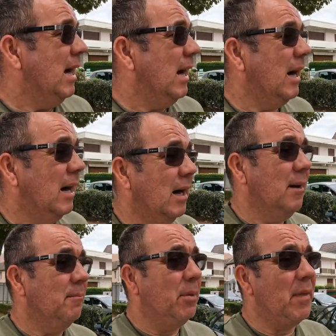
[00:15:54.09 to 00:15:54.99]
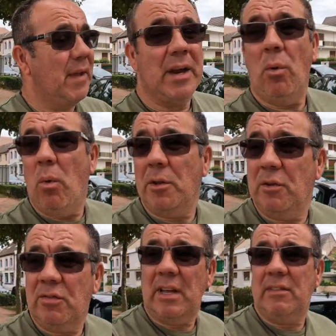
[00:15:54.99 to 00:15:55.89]
but they don't want
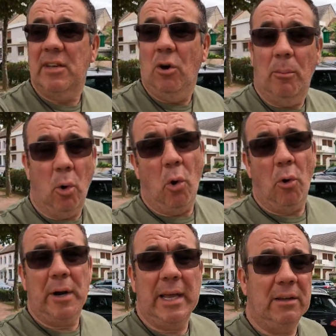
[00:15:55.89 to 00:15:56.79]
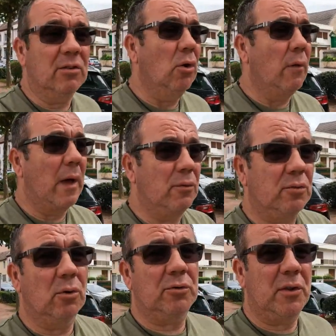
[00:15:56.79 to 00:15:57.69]
you setting up awnings and all those
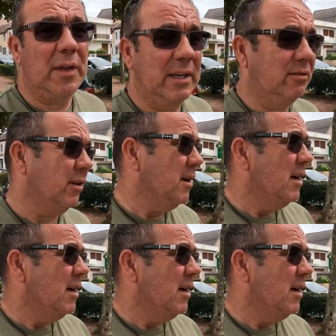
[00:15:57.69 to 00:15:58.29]
sorts of things,